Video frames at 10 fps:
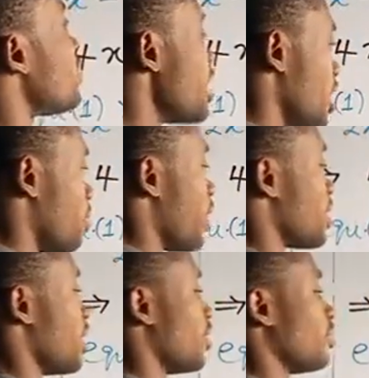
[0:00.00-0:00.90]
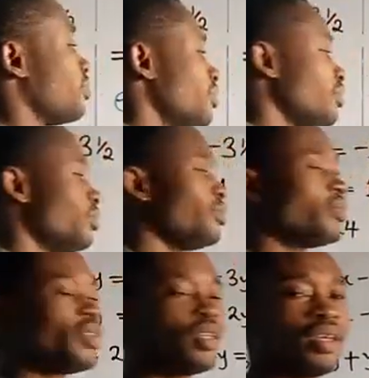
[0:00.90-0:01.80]
3 per se.
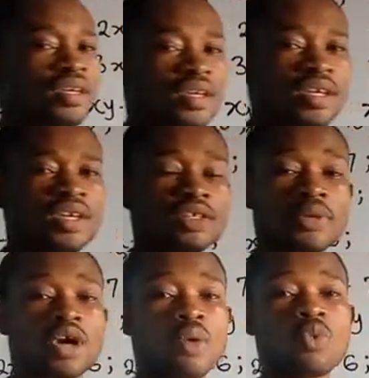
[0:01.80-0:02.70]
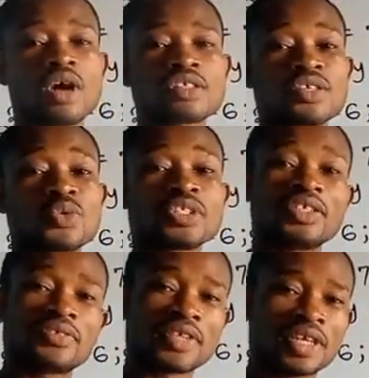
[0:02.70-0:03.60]
It will become what?
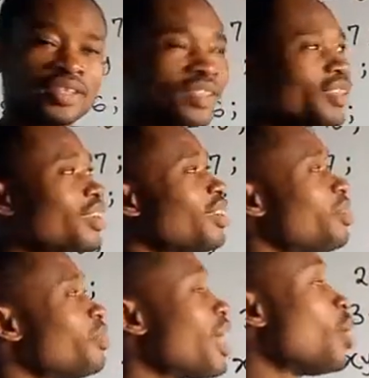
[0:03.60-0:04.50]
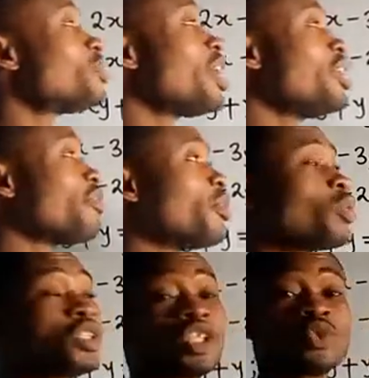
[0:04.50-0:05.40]
Equation 3. But I obtained it from
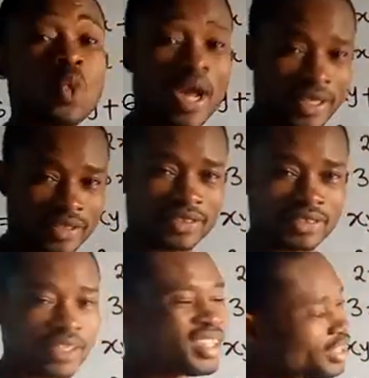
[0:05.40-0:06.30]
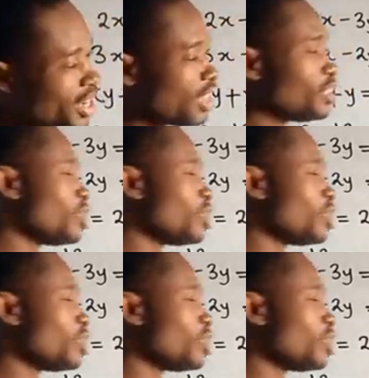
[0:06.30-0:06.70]
equation 1. Now